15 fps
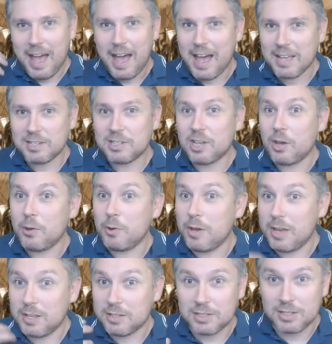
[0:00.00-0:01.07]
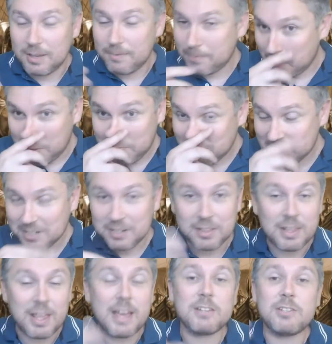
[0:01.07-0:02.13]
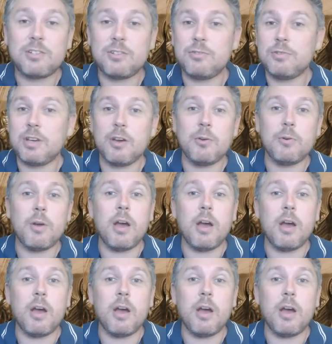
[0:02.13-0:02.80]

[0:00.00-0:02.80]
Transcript: Uh, so it's if you're interested in that, do go.